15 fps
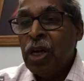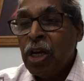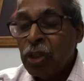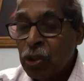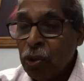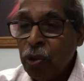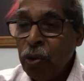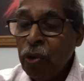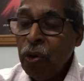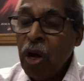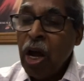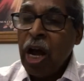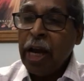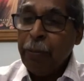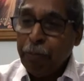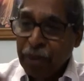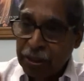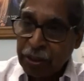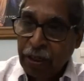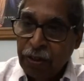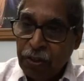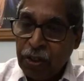So at
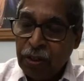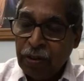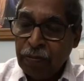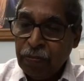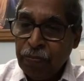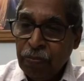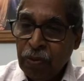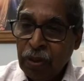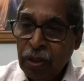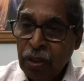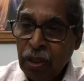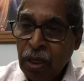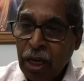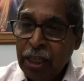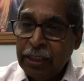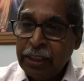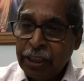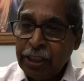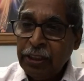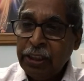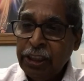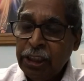present, under
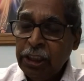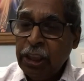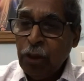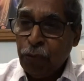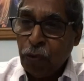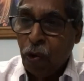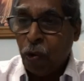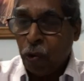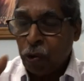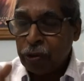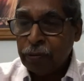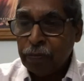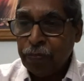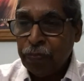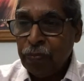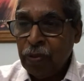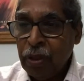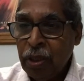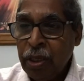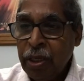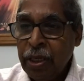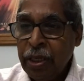section 63(4),
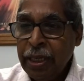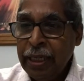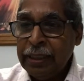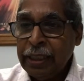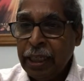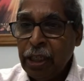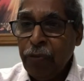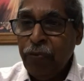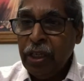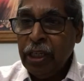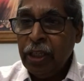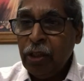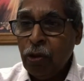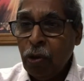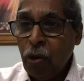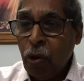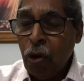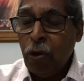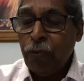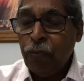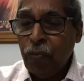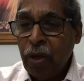a certificate
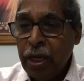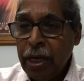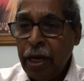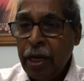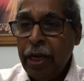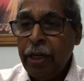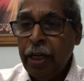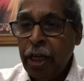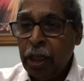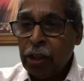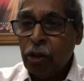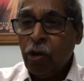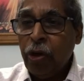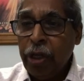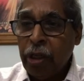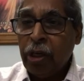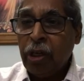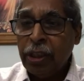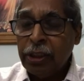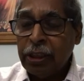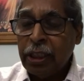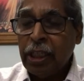of an electronic
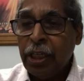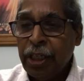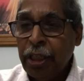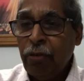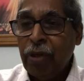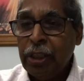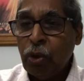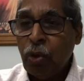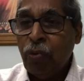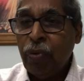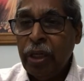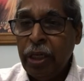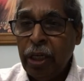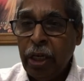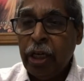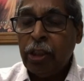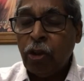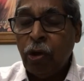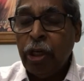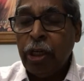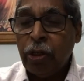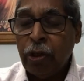record, secondary evidence of an
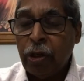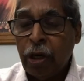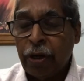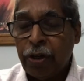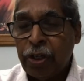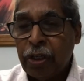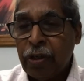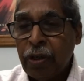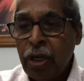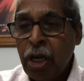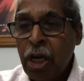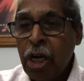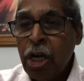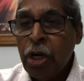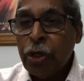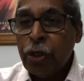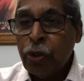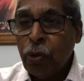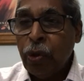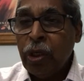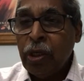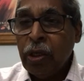electronic record,
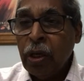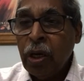should